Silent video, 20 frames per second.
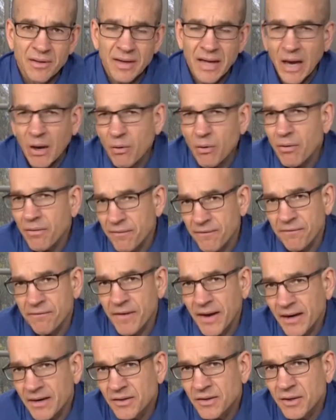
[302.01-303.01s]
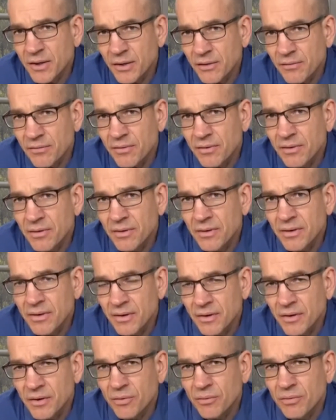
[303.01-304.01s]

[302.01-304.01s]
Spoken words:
How effective do